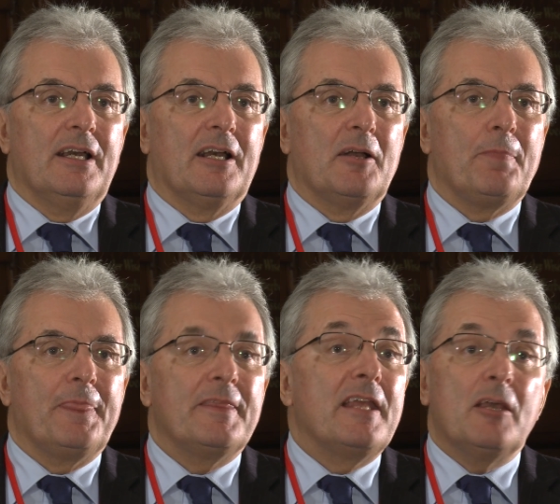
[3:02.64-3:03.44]
um,
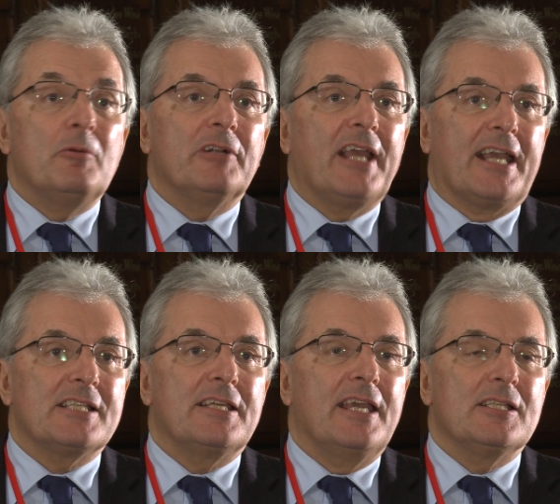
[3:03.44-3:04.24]
then they will
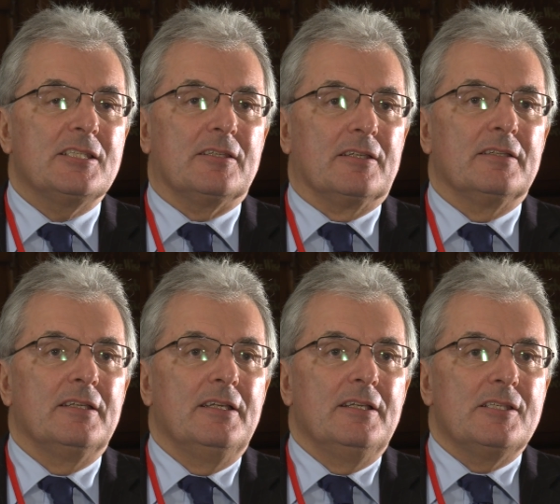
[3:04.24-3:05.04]
react against it.
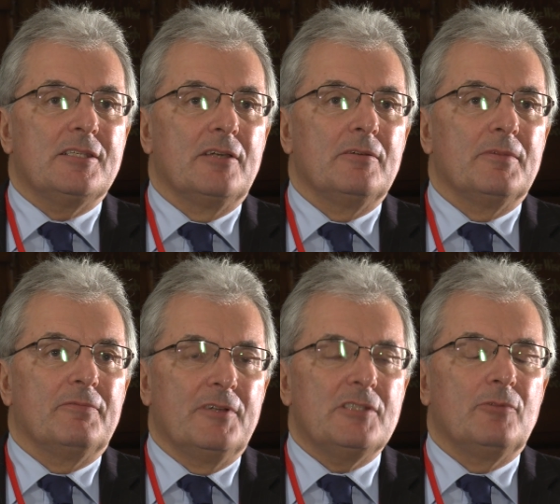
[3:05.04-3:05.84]
So,
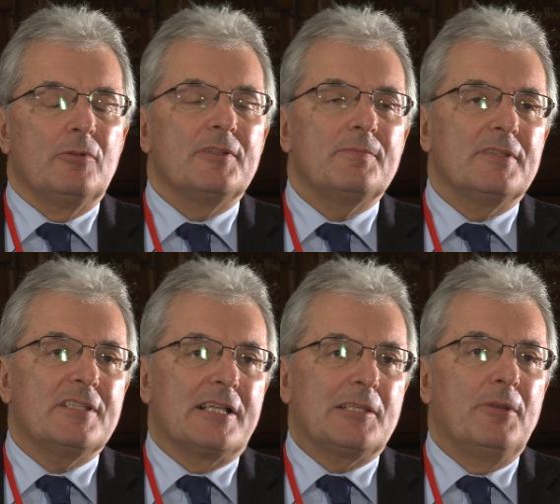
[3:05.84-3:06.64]
first of all, the
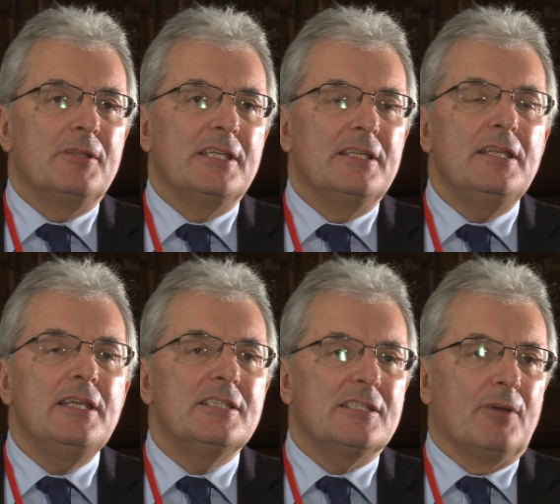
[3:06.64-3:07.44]
science community
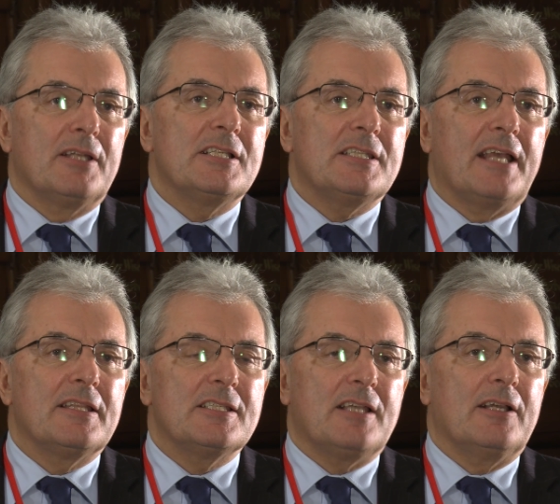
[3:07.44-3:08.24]
needs to understand
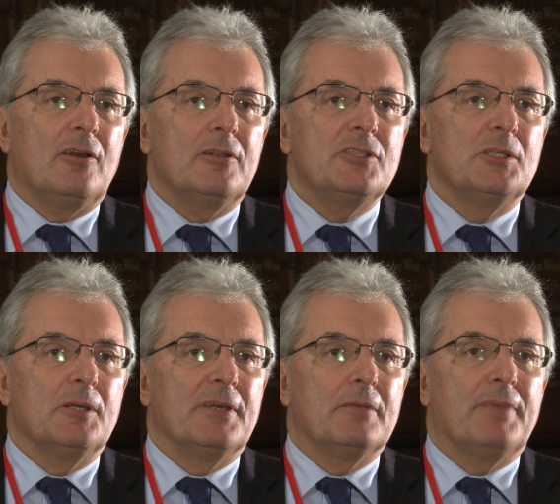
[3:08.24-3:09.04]
the psychology
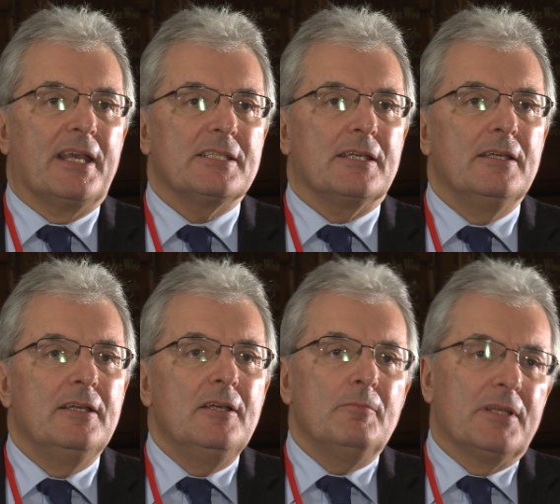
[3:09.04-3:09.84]
a bit better.
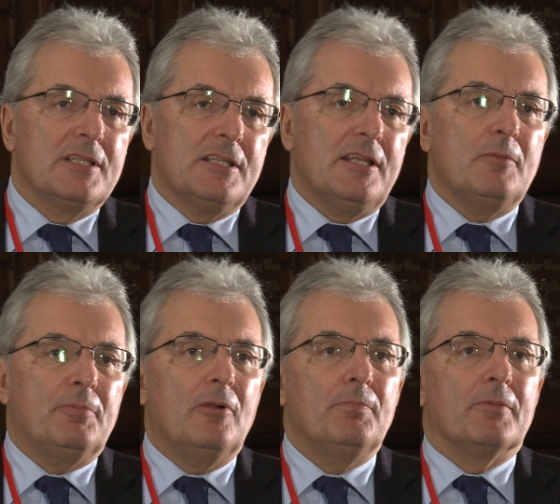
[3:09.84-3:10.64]
But there's another
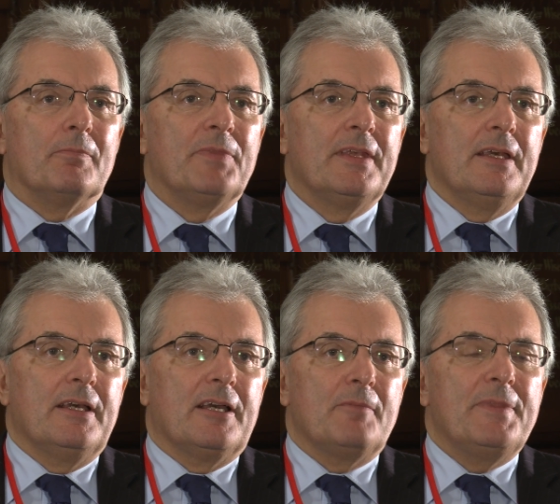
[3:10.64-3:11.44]
problem.
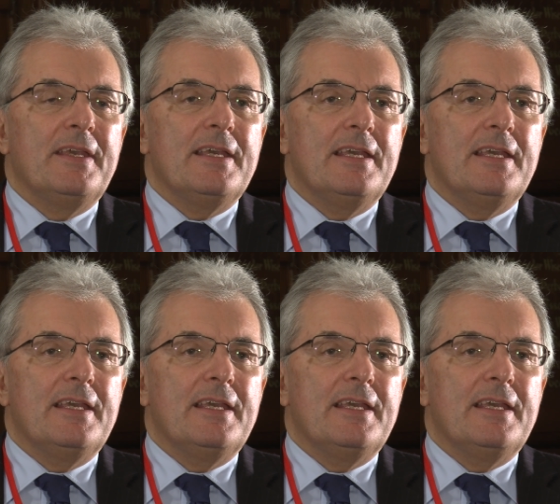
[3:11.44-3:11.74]
Um,